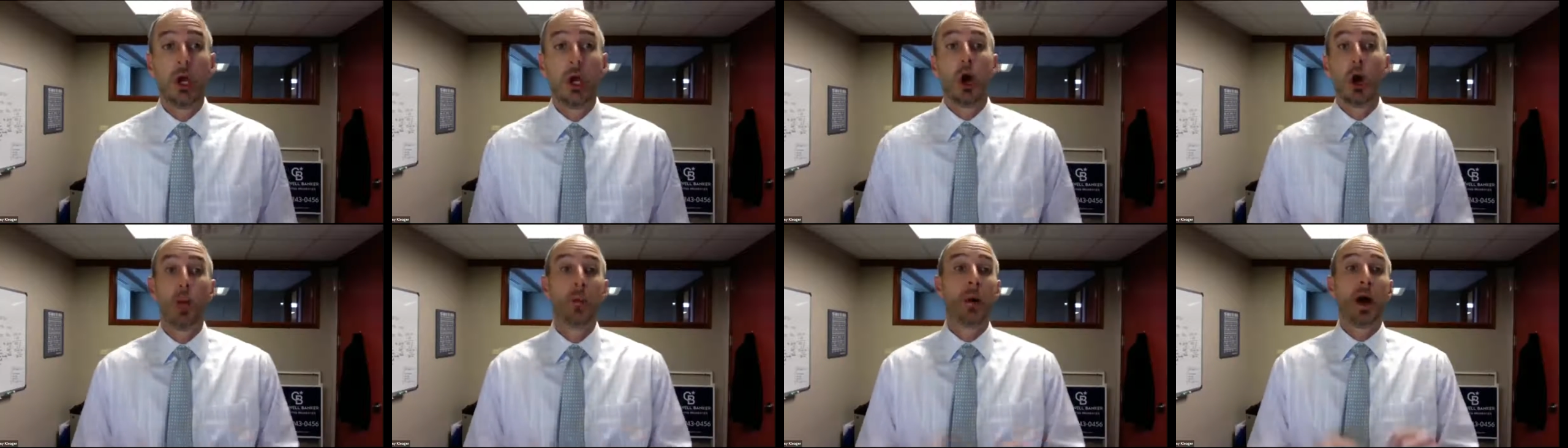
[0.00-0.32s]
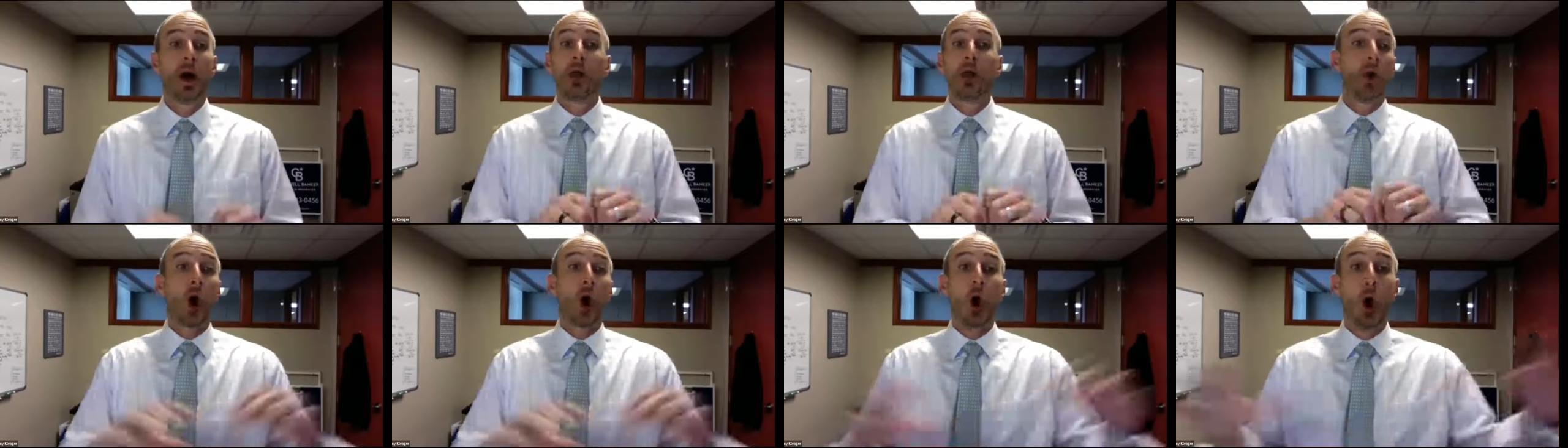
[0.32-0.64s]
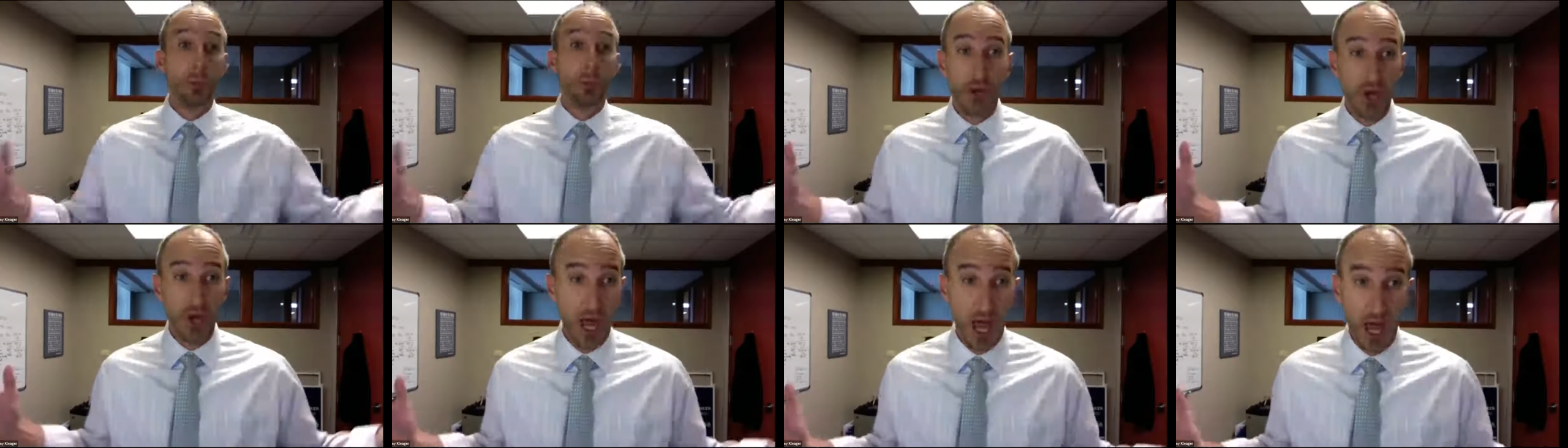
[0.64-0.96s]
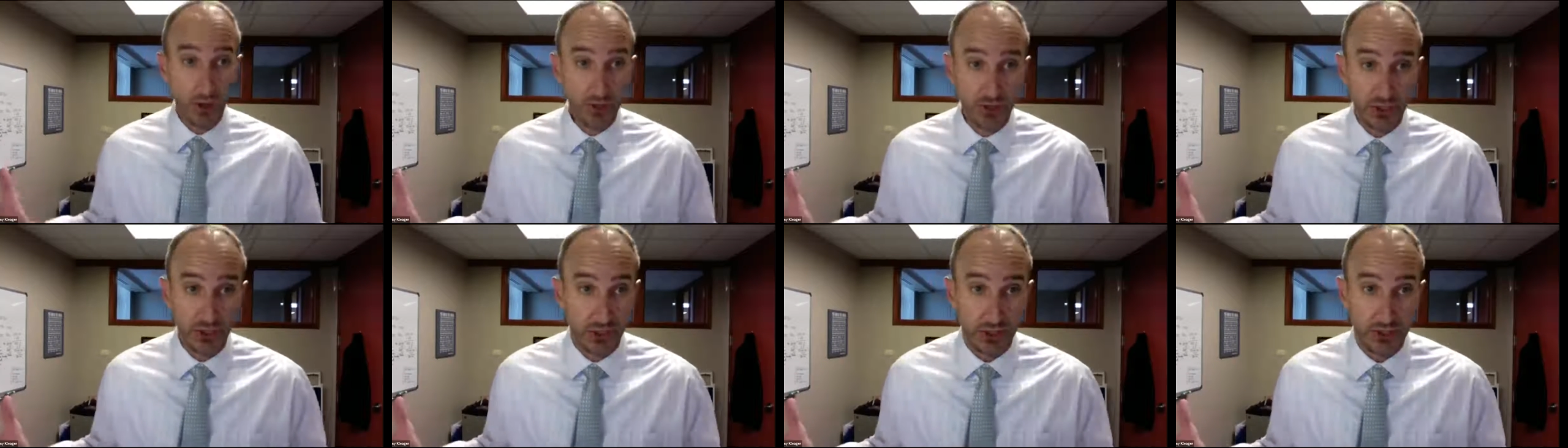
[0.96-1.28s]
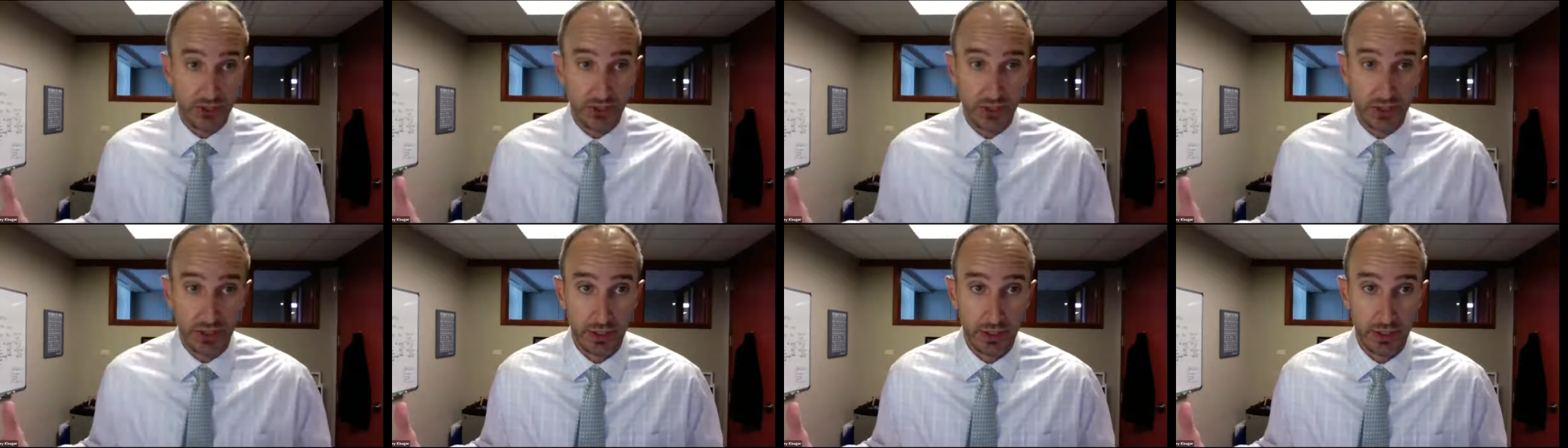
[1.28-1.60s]
Oh, by the open
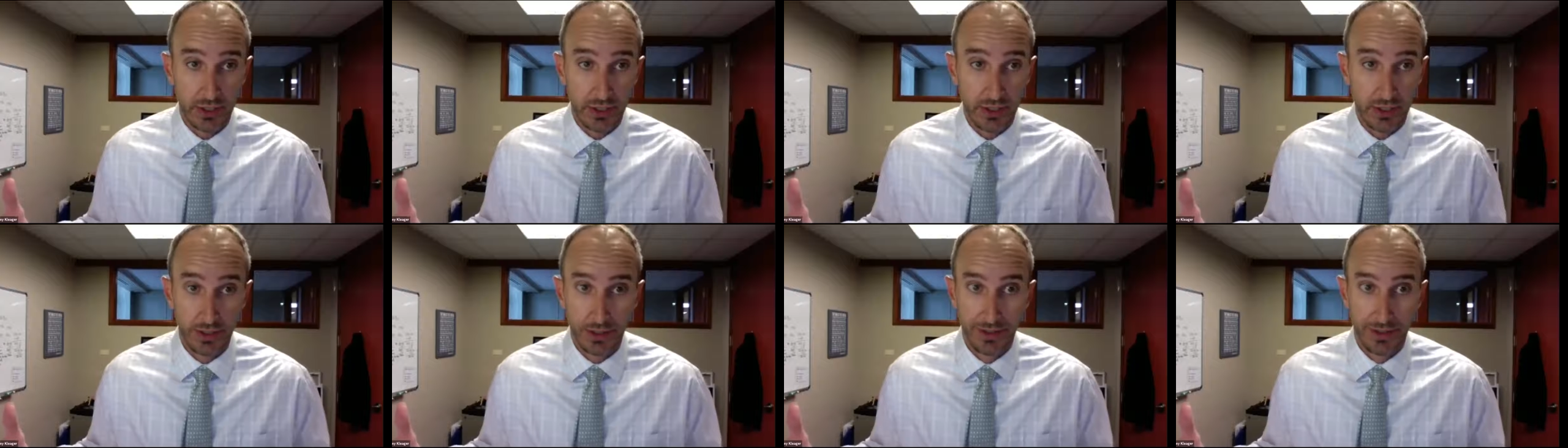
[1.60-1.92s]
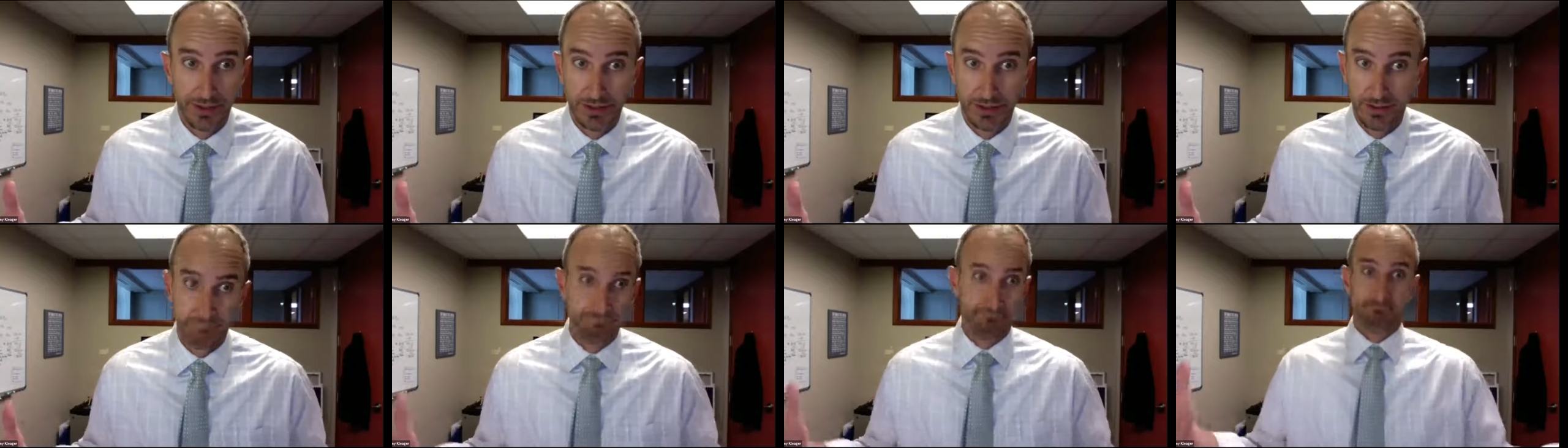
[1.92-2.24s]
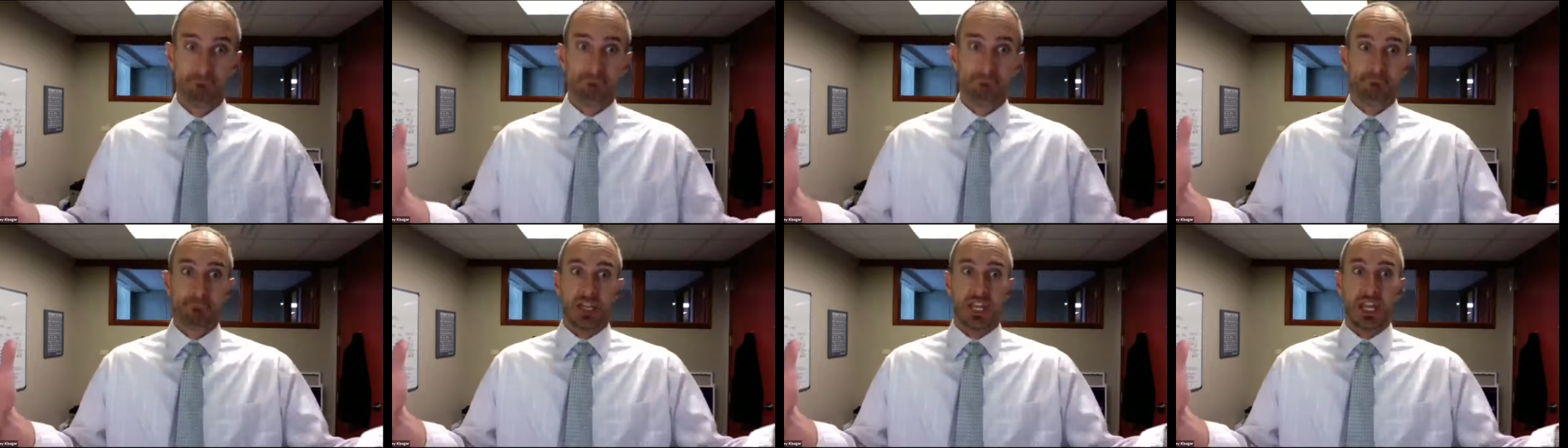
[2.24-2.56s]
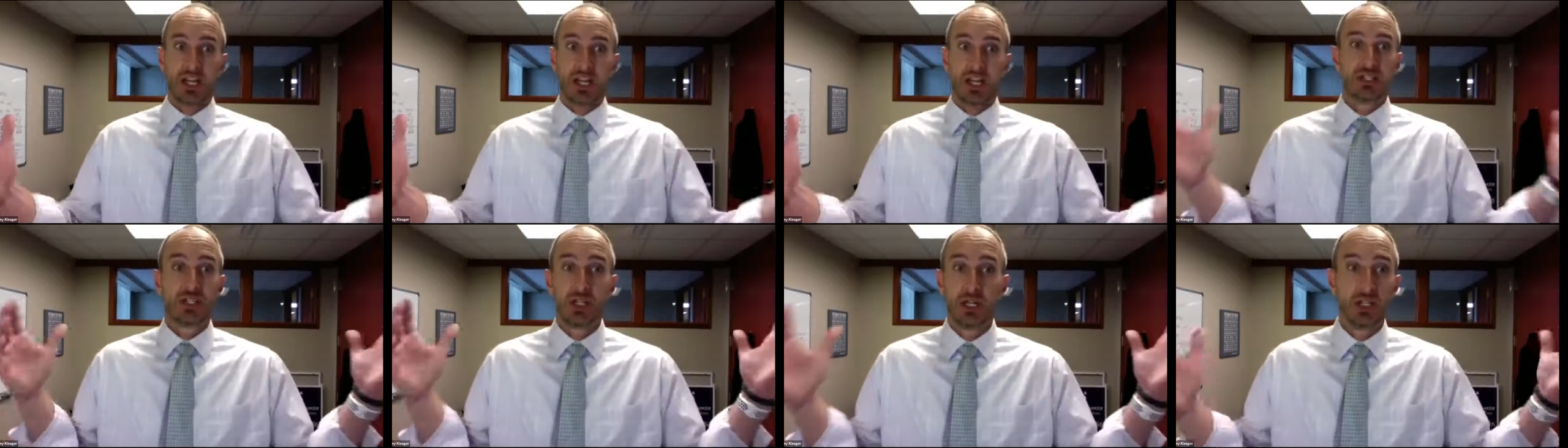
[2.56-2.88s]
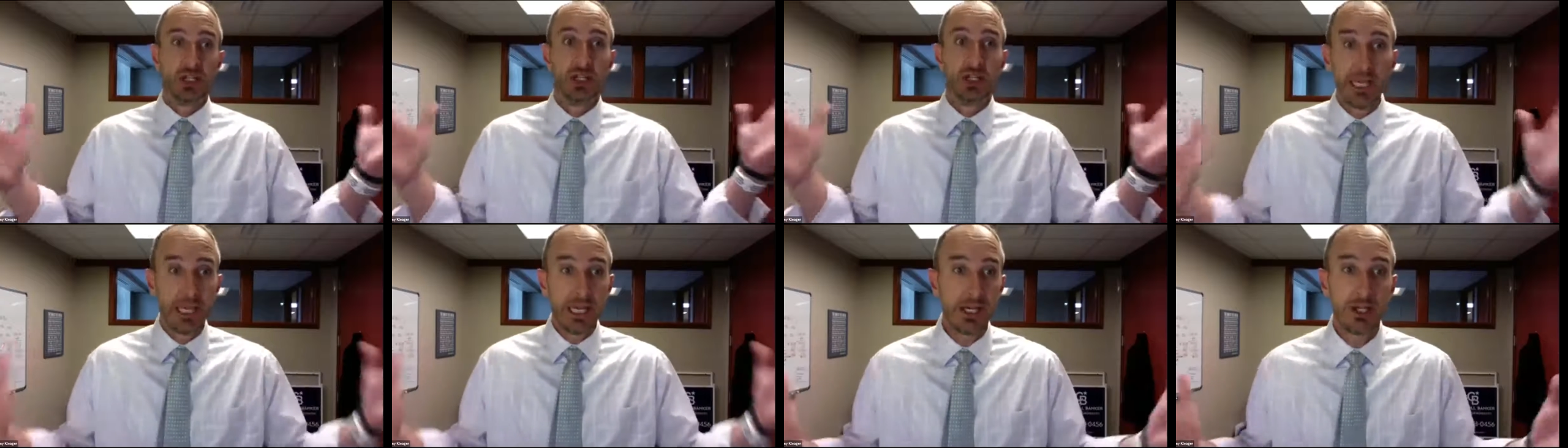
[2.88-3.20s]
houses. It's a
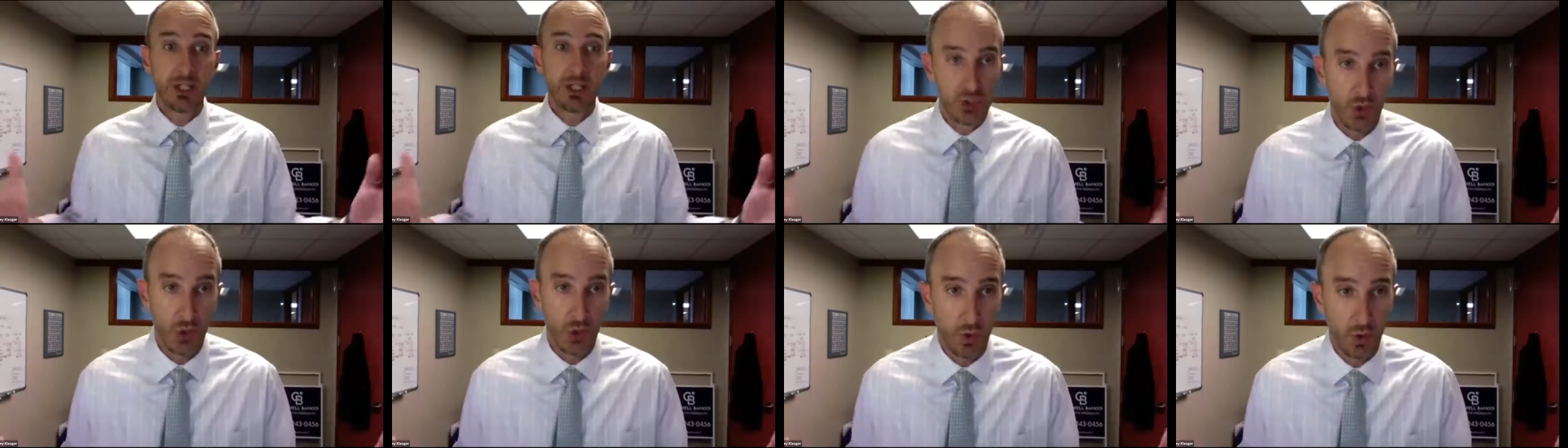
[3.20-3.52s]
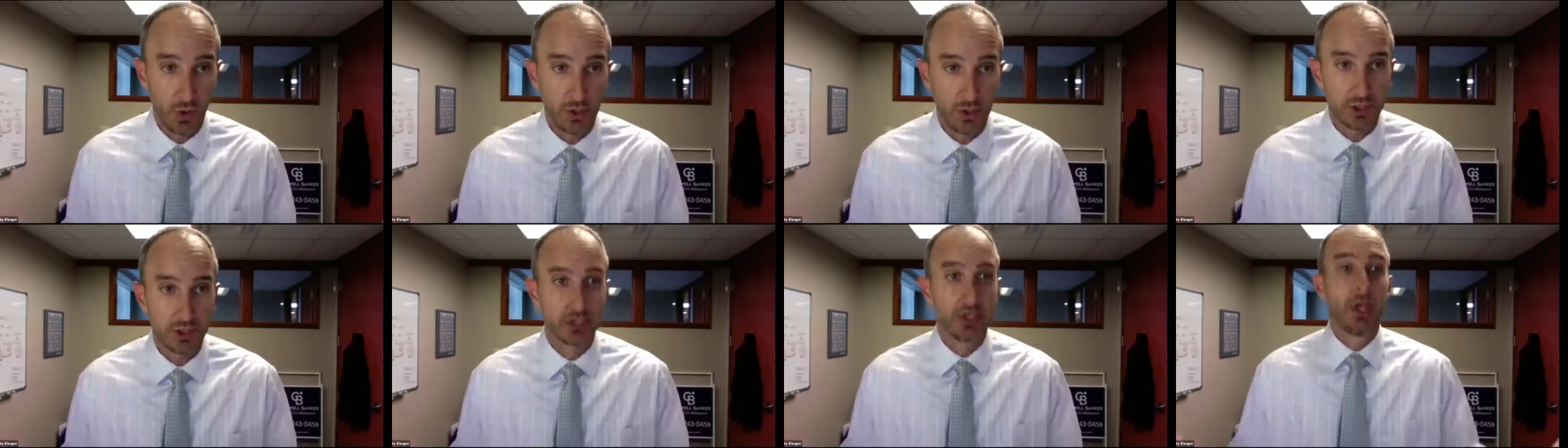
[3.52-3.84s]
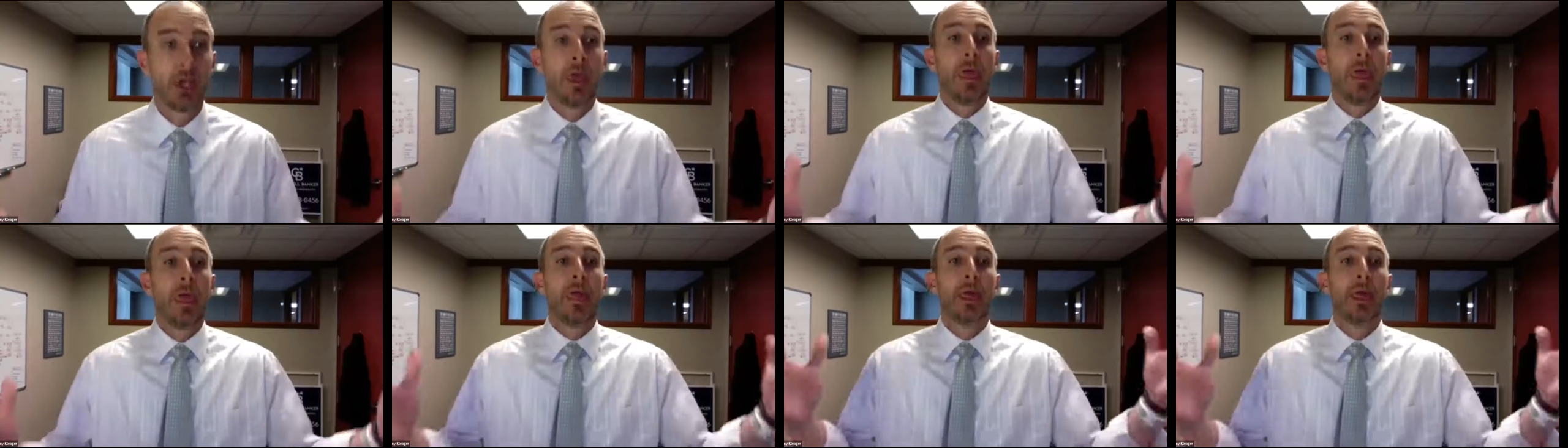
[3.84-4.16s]
lead source.